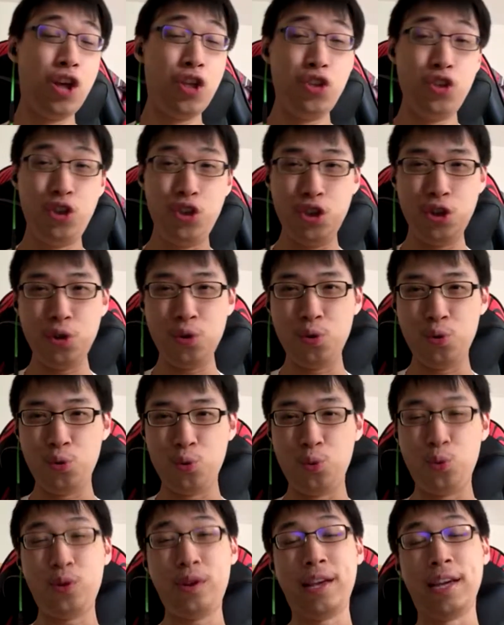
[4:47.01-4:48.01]

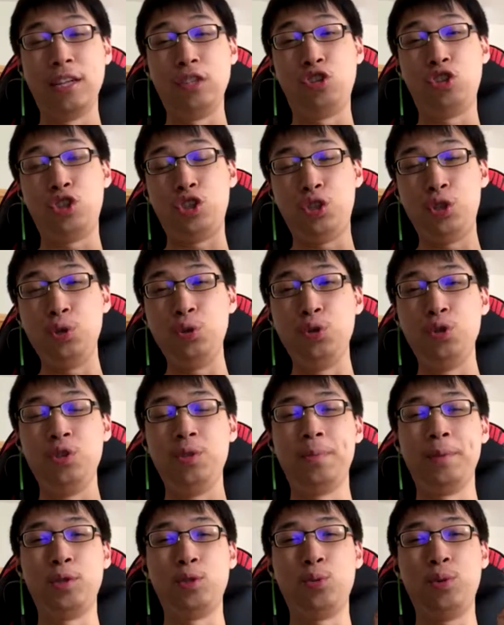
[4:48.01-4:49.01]
you can choose
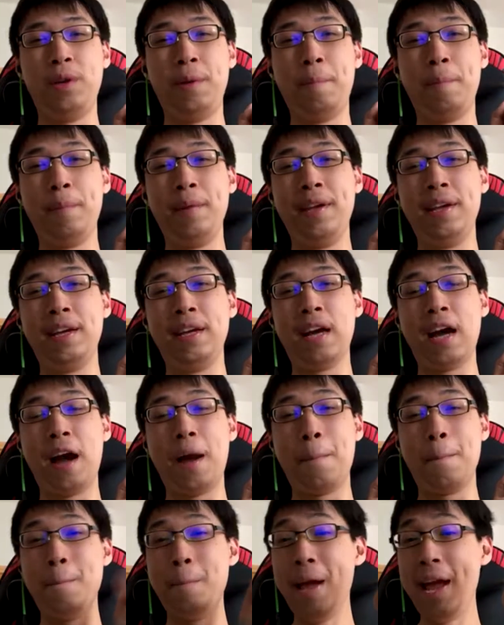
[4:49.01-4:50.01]
between being
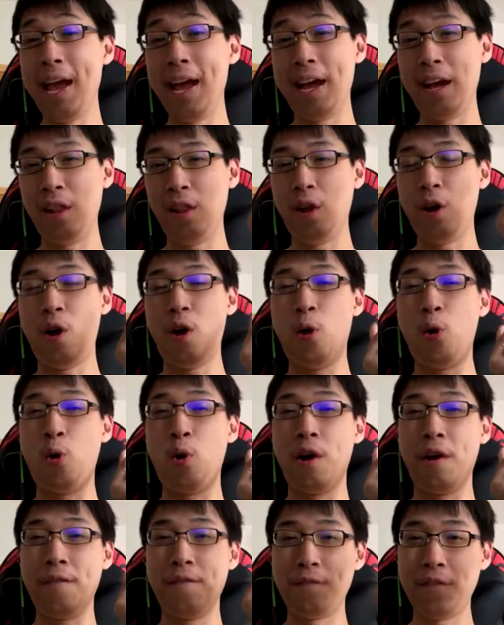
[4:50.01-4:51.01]
a male
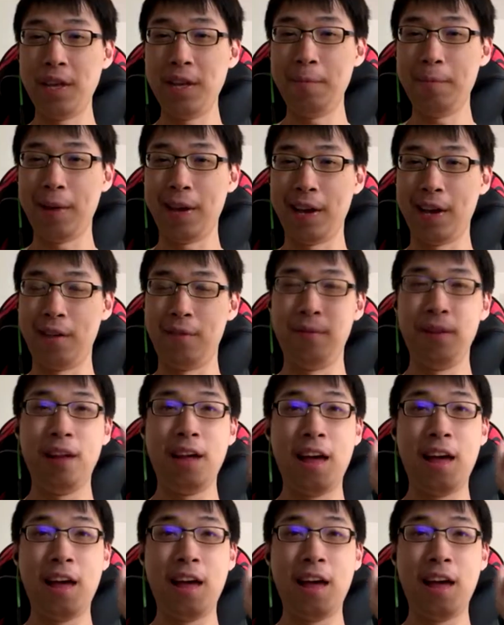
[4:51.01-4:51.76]
or a female.